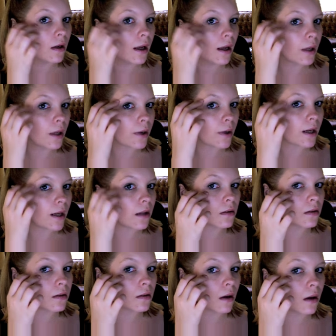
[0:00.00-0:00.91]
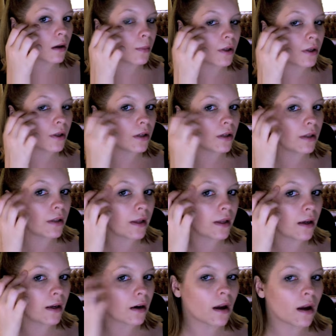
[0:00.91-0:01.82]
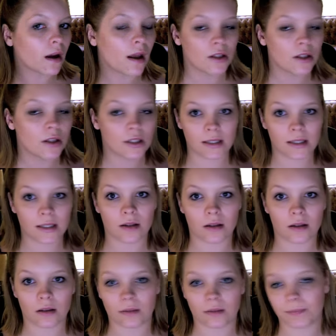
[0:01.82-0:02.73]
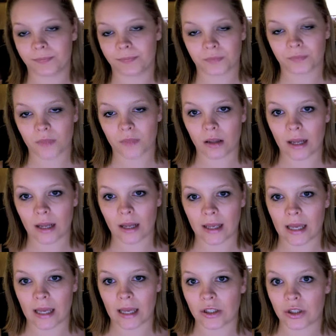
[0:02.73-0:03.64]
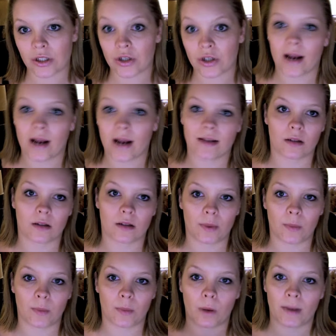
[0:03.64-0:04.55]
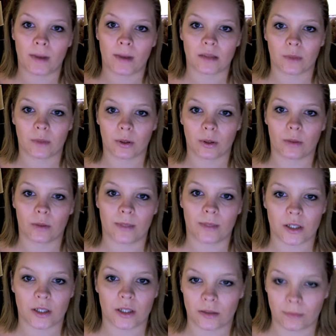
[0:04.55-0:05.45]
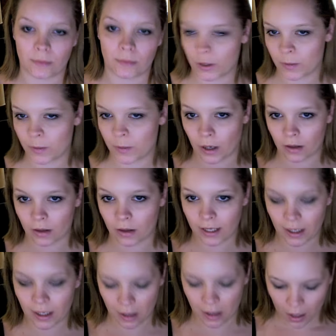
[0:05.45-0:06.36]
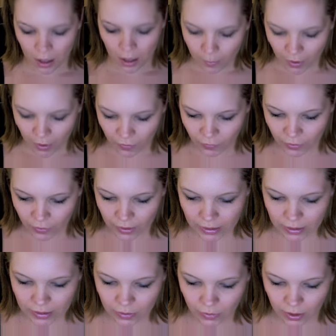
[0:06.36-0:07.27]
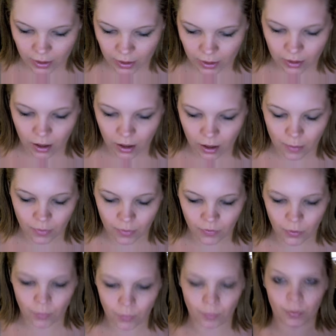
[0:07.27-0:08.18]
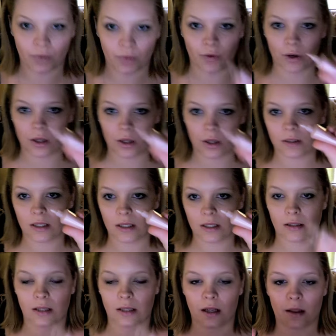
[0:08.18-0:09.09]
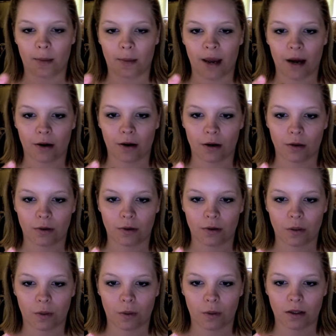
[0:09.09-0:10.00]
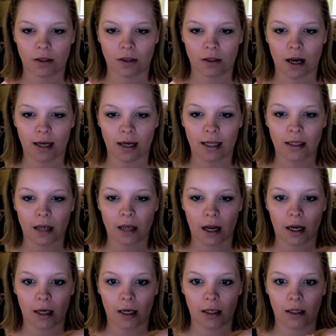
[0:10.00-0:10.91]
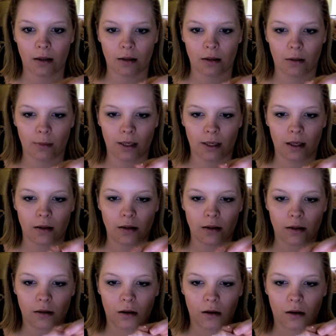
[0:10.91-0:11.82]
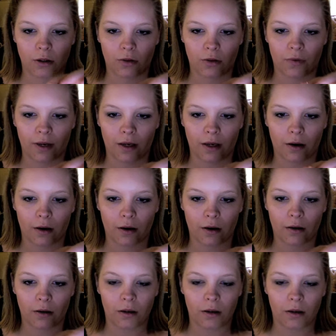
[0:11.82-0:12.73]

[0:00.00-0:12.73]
and right up underneath here, just so the light catches your eyes a little bit more, makes them look a little bit more sparkly. But for this one, if you prefer to use this instead of the powder, you just squeeze a tiny, tiny little bit on your finger.